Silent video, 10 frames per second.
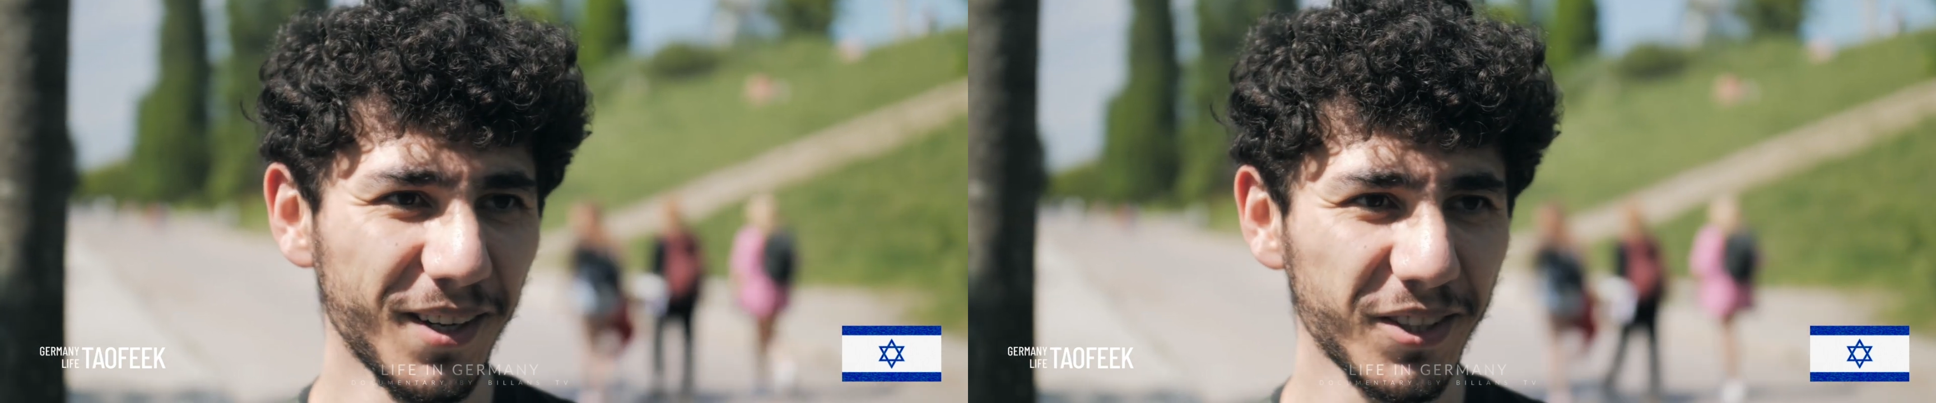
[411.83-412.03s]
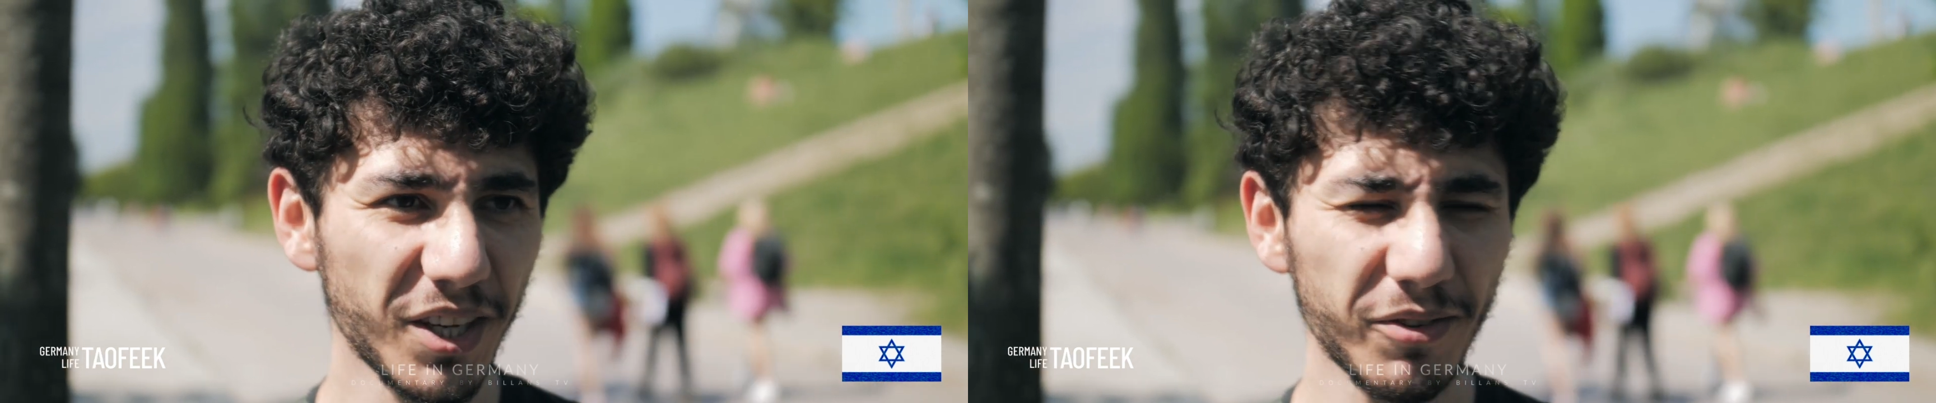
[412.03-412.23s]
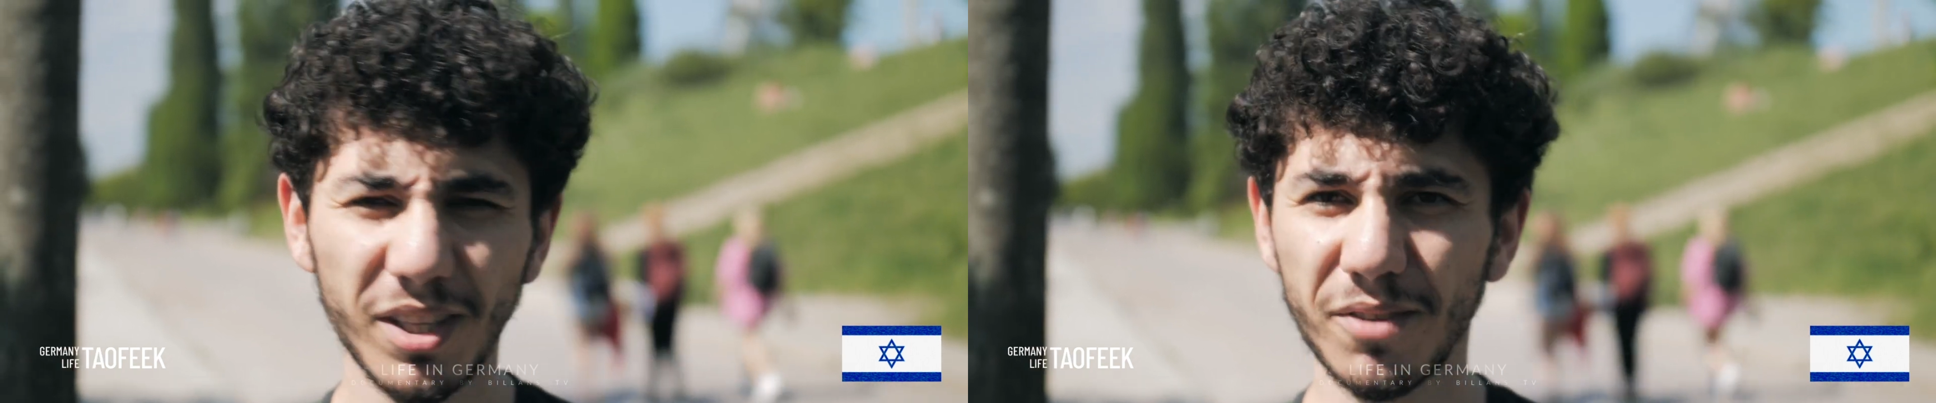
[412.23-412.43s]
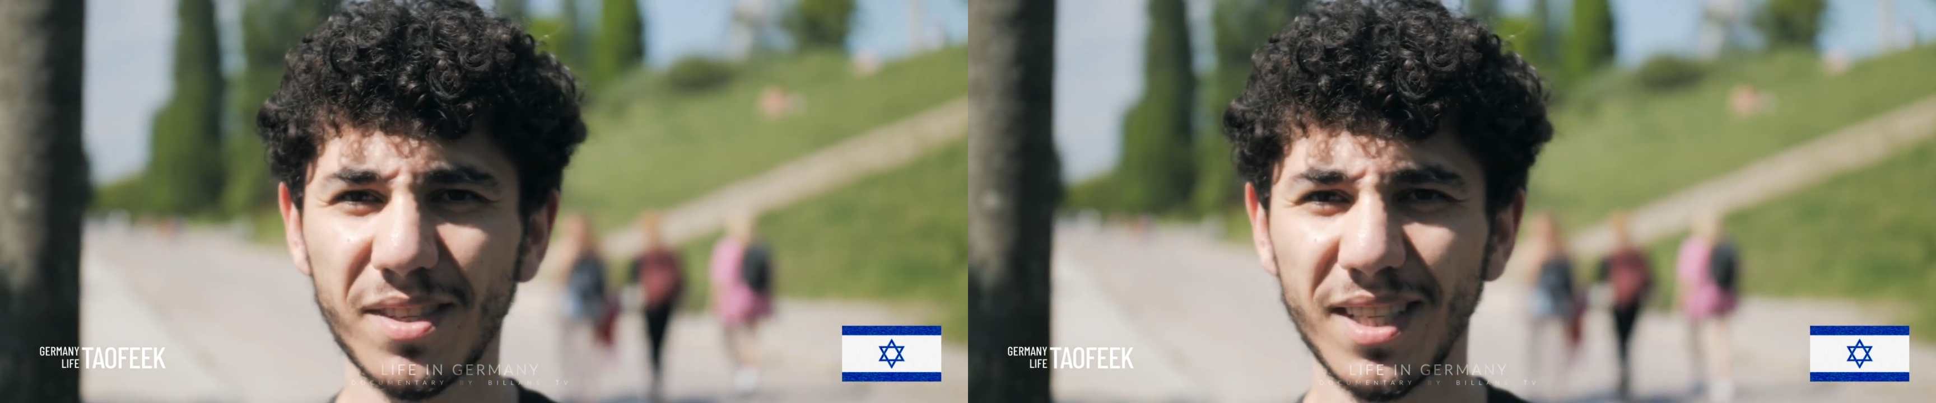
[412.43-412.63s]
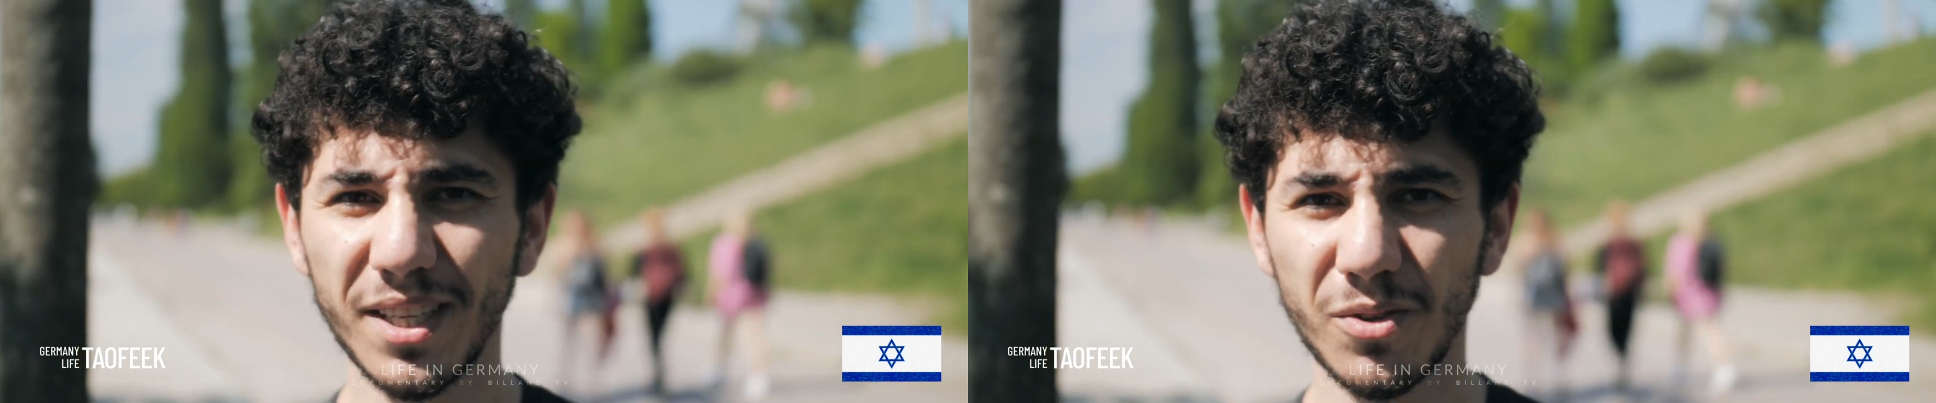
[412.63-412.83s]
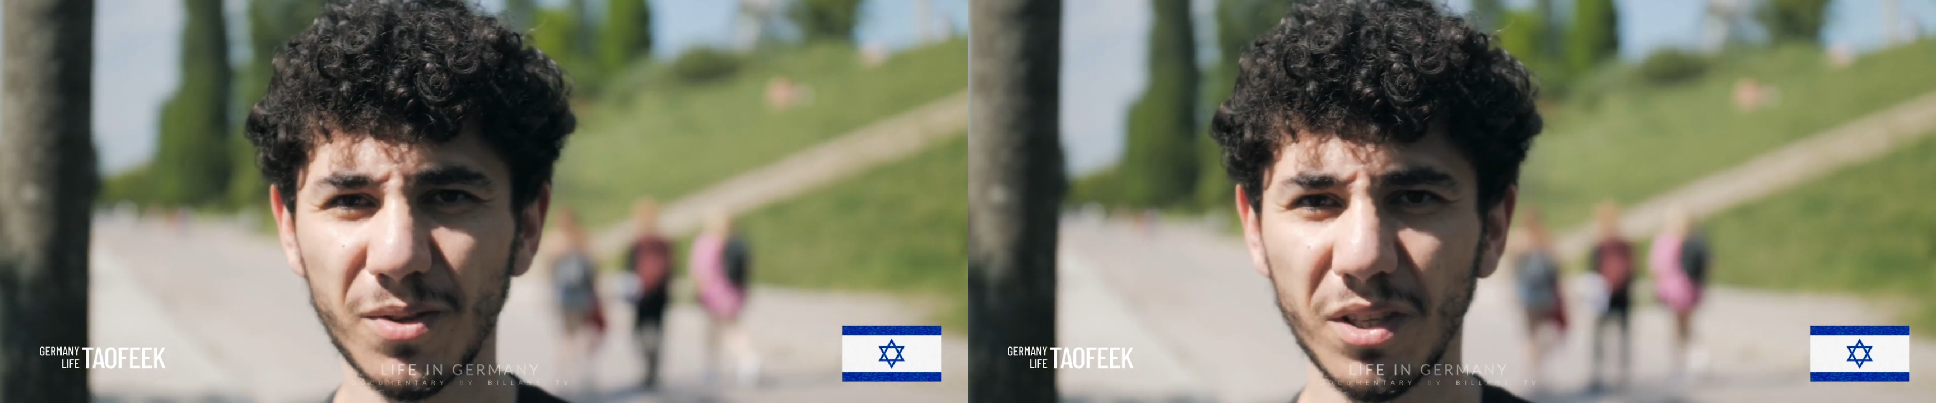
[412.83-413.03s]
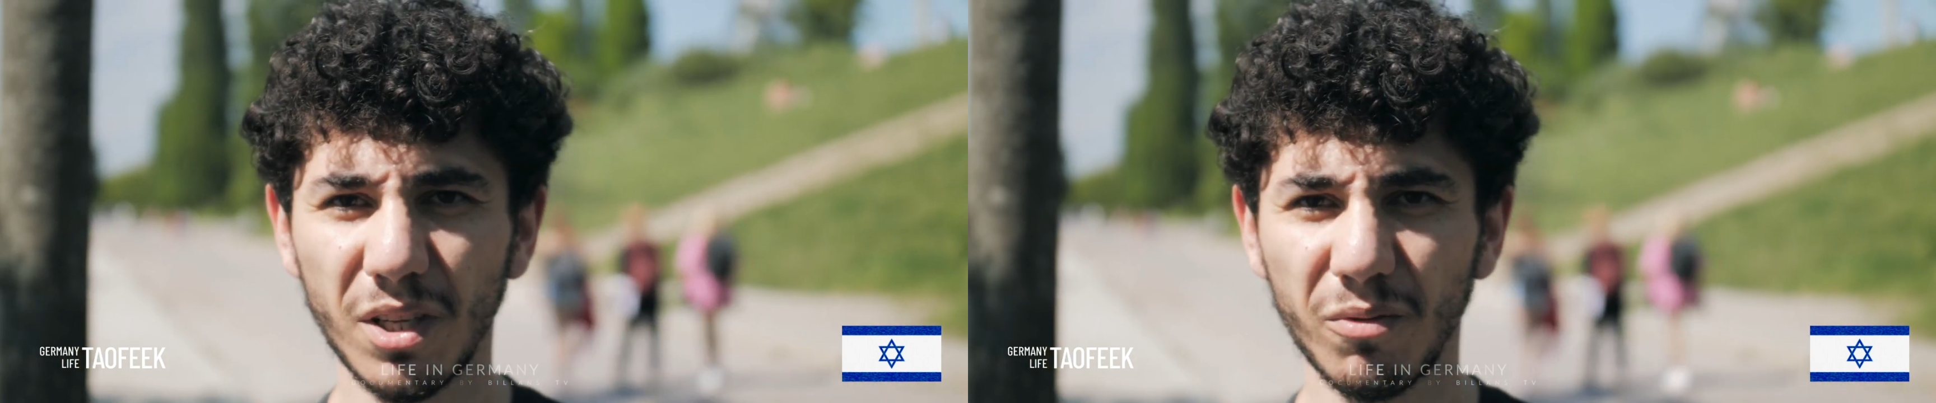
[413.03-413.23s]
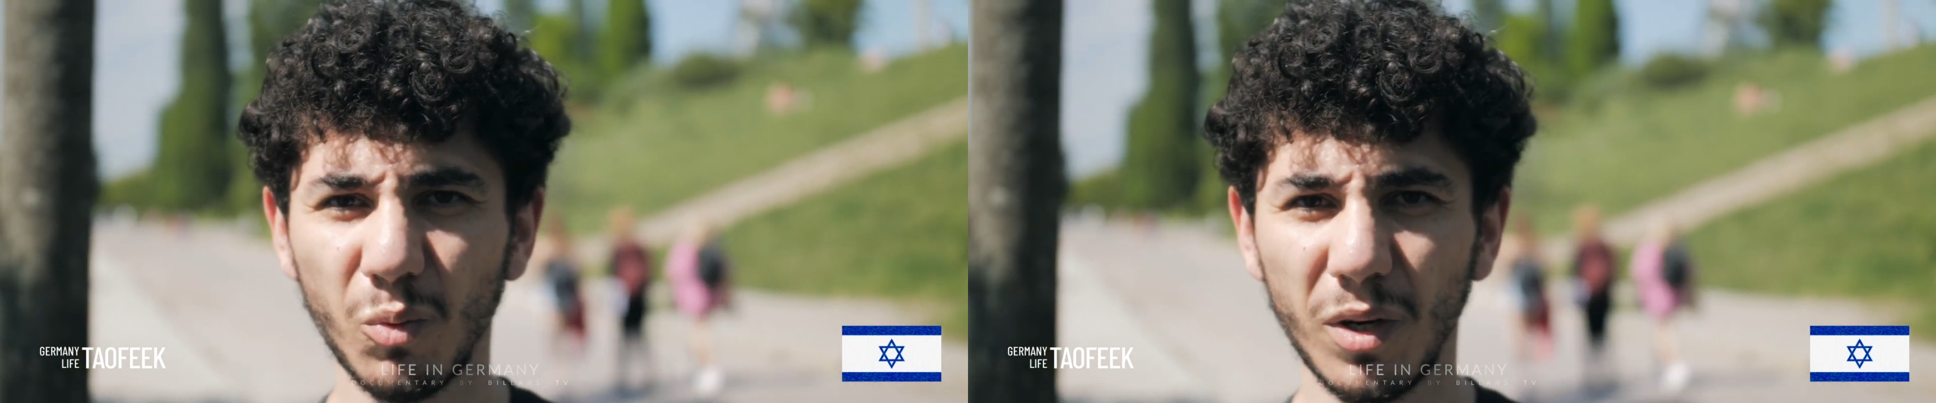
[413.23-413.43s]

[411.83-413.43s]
You have a lot of statues, a lot of